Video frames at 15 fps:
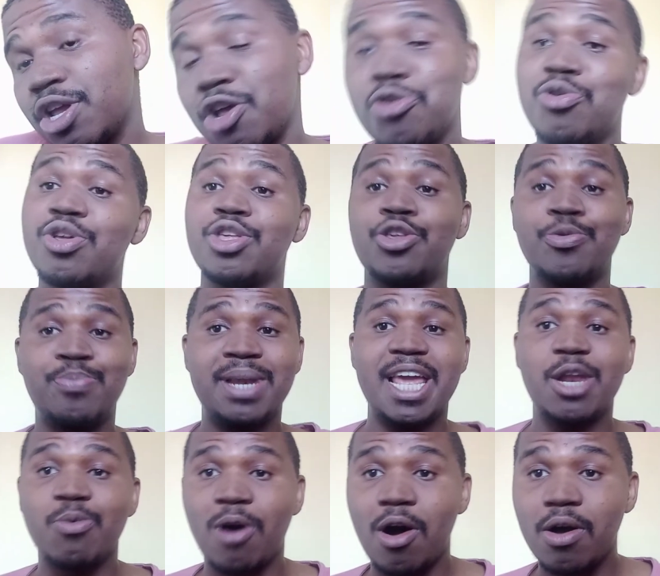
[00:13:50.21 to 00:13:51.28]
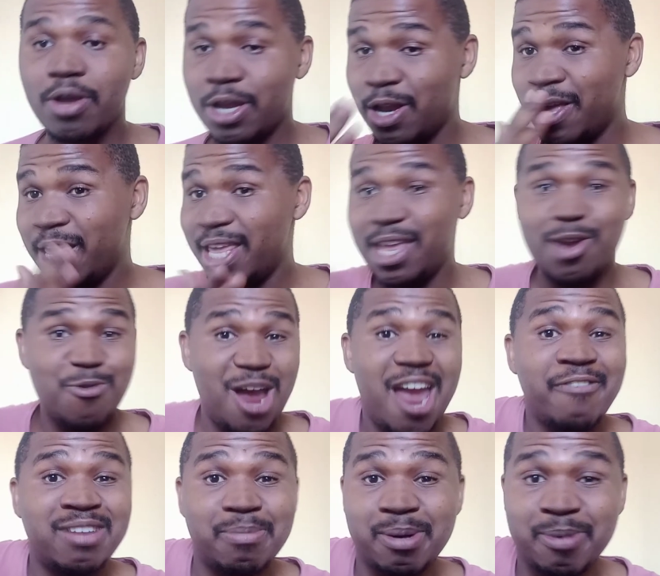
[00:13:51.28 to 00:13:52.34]
You know, he played well. You know, he
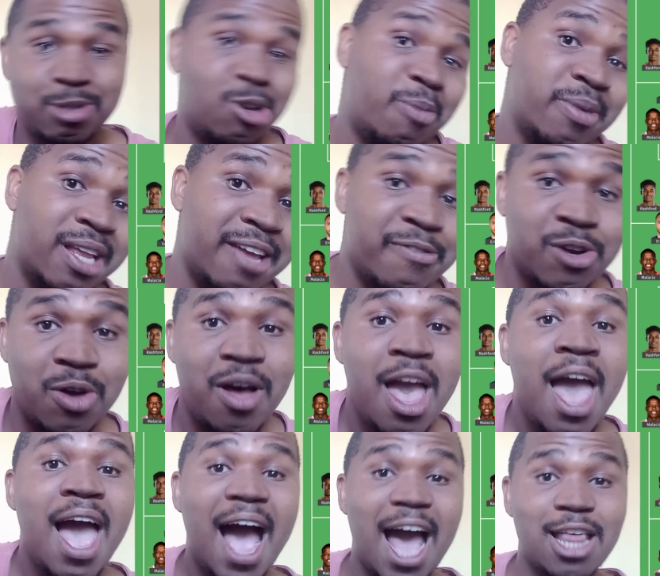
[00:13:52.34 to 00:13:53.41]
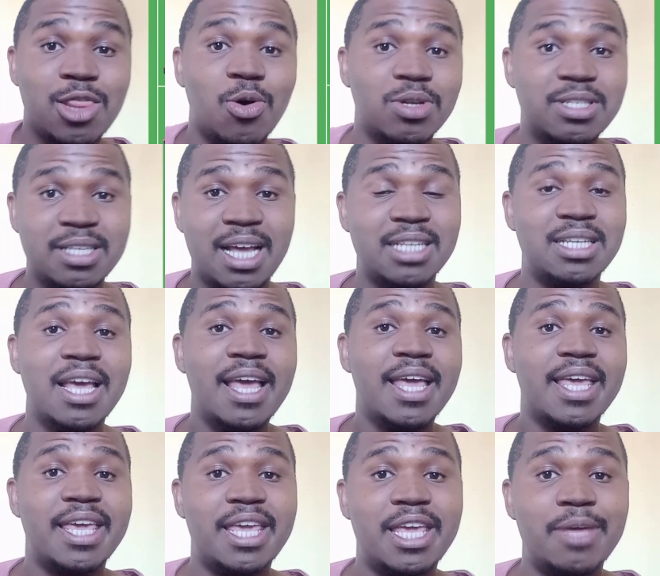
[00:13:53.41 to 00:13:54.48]
raved about McTominay, even though I thought that
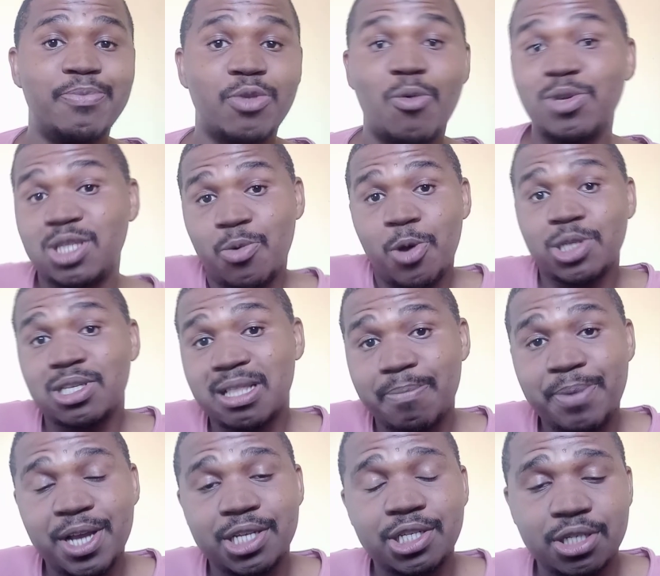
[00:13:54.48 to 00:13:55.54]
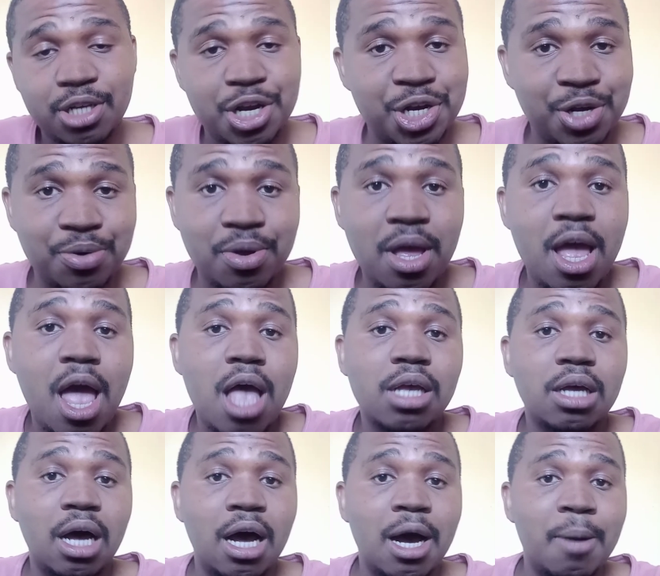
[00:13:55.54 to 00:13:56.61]
he was the worst on the pitch, you know.
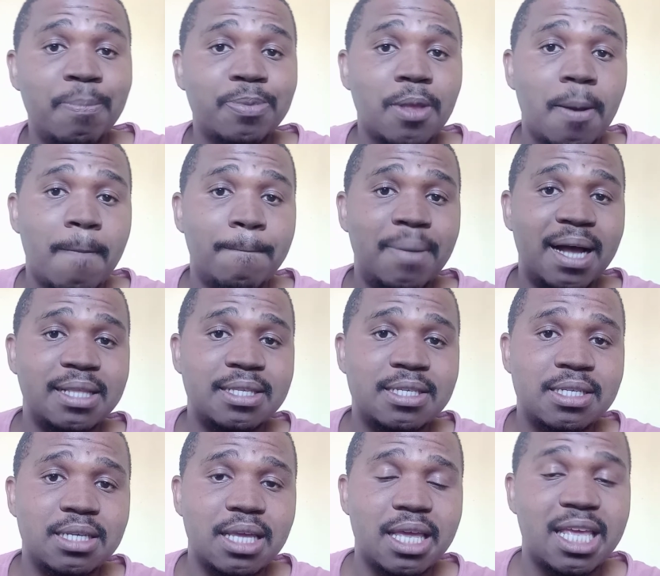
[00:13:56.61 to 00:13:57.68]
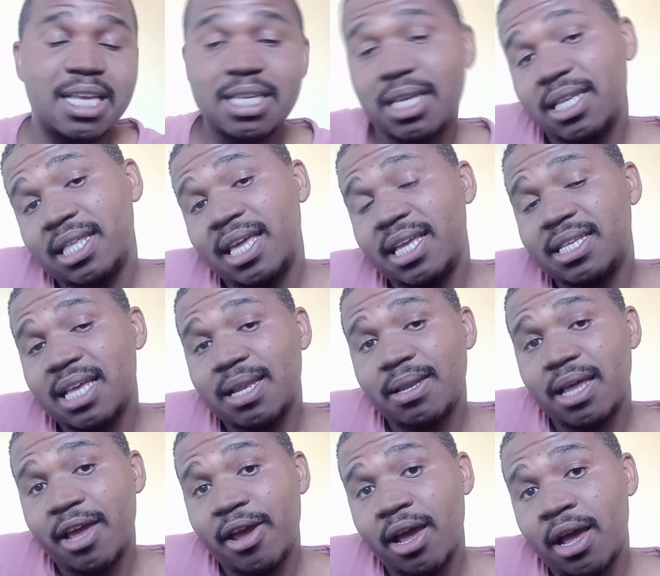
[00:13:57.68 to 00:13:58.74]
But he
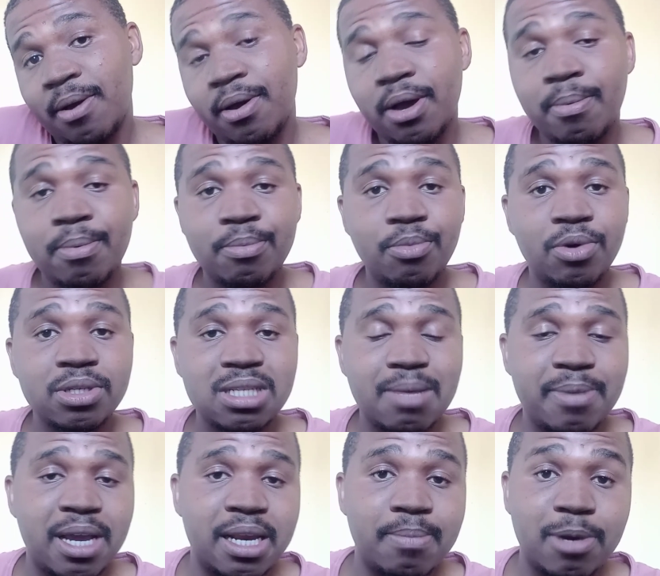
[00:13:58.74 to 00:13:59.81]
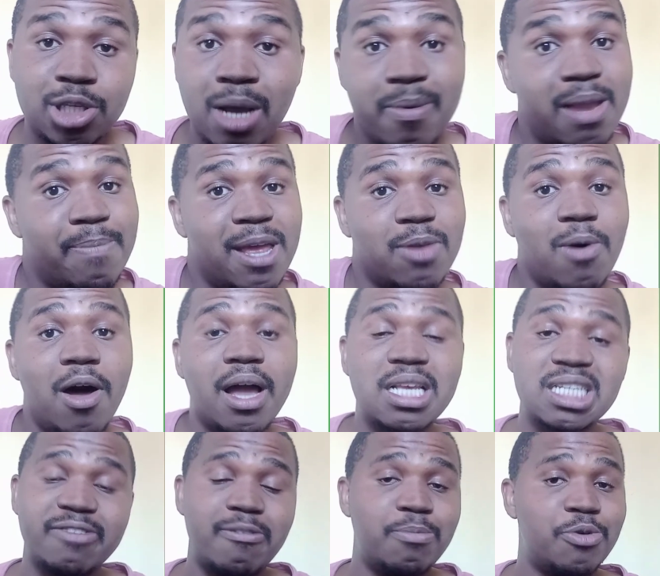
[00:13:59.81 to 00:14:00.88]
said, what's his name again? McTominay played well
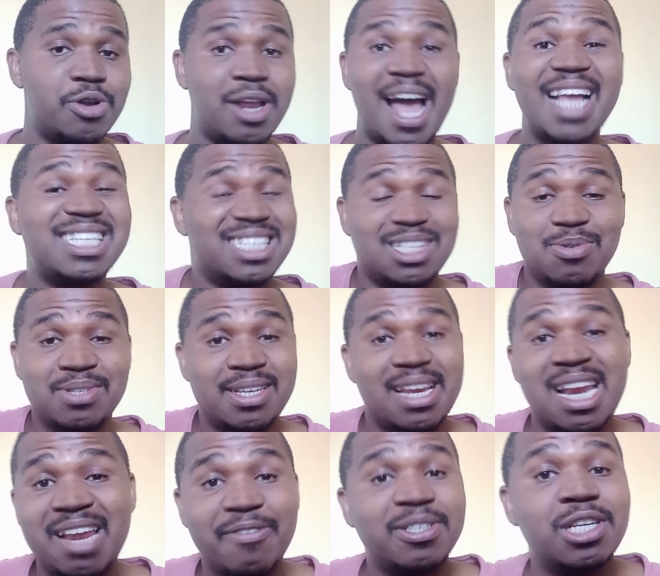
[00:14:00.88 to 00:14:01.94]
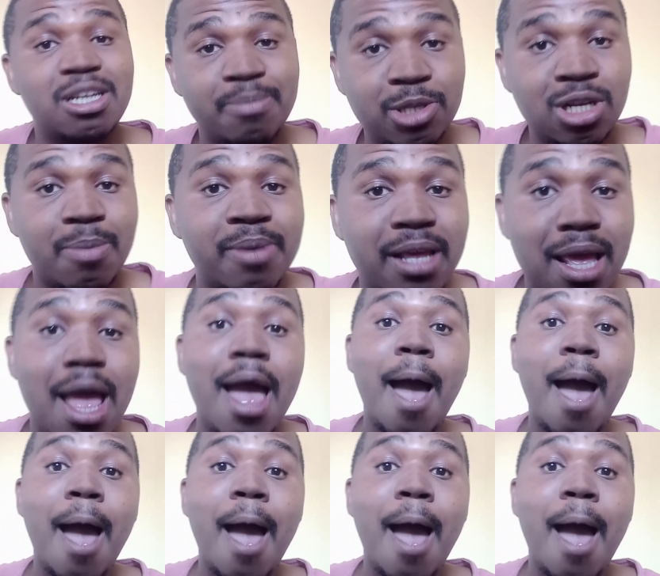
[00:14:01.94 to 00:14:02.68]
against Liverpool. You know, I just don't see it. I never see the McTominay.